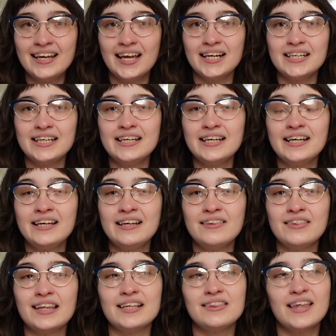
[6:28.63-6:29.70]
And he,
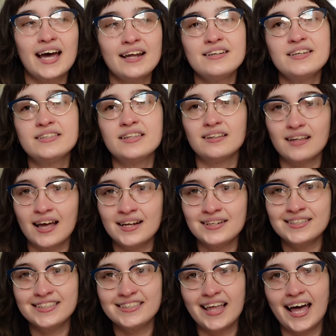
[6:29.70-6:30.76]
like, that is the
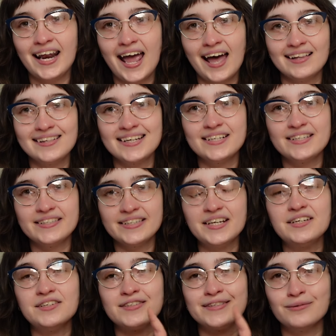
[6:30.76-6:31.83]
lens that Ellie
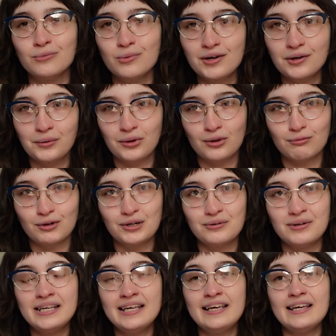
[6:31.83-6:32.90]
sees the world through.